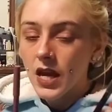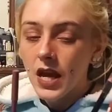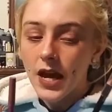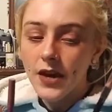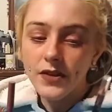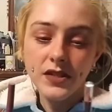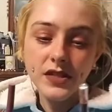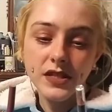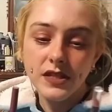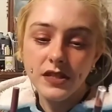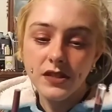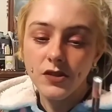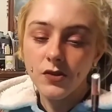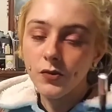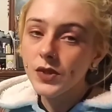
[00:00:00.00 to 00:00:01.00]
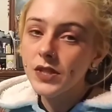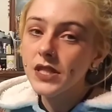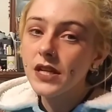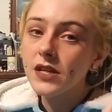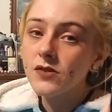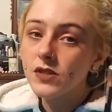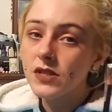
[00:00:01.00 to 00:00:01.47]
And the reason I
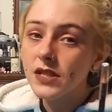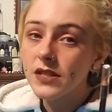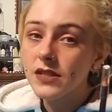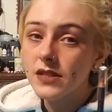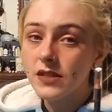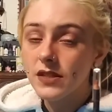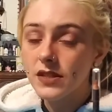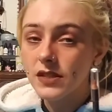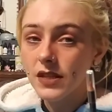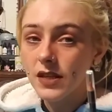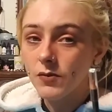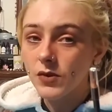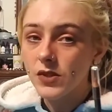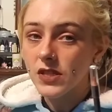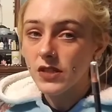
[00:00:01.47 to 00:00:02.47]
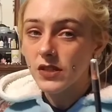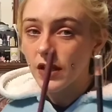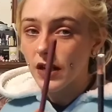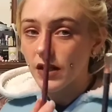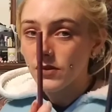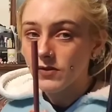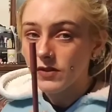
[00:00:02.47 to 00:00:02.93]
use these is the same reason that
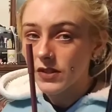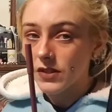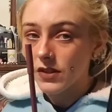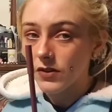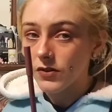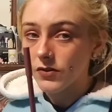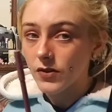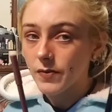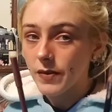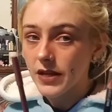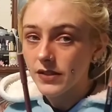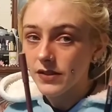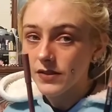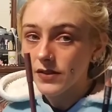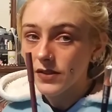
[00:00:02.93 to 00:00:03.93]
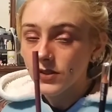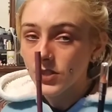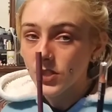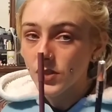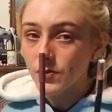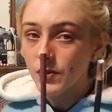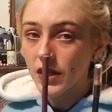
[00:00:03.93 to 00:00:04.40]
I use this color from Essence. It's
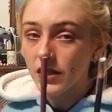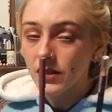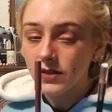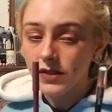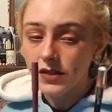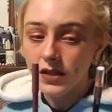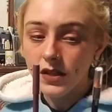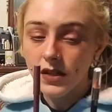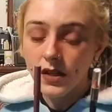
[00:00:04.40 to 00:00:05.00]
just because